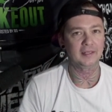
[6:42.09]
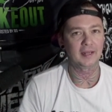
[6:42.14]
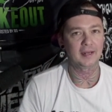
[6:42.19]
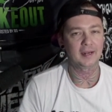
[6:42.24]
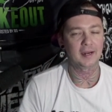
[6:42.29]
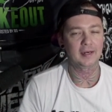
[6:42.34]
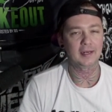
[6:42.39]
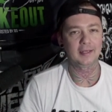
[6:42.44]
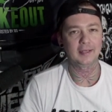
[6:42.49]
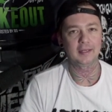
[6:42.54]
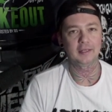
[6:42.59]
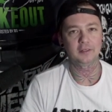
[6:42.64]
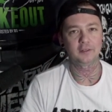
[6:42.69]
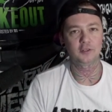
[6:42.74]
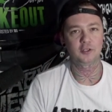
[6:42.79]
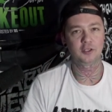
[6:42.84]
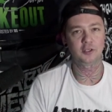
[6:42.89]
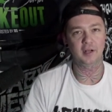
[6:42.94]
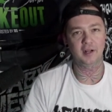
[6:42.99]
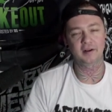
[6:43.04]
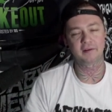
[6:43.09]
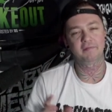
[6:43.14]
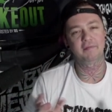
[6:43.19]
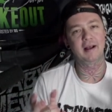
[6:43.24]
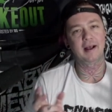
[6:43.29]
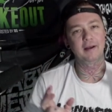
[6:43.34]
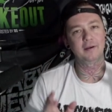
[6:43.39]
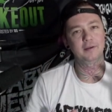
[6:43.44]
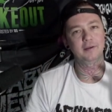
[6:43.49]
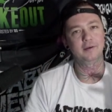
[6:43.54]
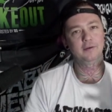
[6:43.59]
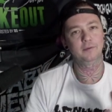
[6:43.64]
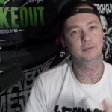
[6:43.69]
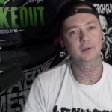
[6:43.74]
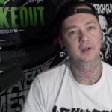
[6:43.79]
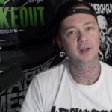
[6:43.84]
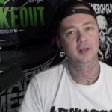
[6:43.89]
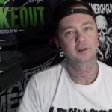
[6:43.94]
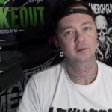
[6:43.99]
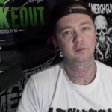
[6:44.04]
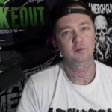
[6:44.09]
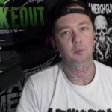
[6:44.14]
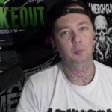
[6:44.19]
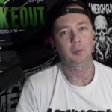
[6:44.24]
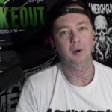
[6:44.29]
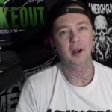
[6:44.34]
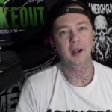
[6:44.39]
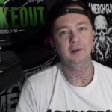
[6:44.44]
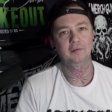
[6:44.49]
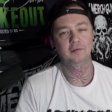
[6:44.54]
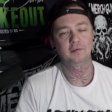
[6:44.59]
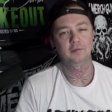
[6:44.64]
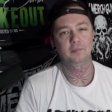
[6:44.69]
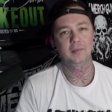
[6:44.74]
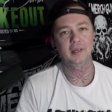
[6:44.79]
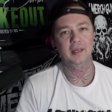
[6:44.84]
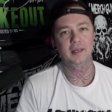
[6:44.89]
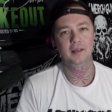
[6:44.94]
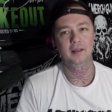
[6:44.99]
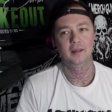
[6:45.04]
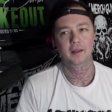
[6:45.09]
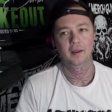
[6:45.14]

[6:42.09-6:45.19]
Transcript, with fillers: that kind of like shock value surprises me.